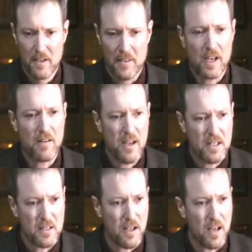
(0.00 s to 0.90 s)
there I
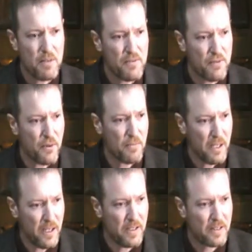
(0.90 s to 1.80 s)
saw before me,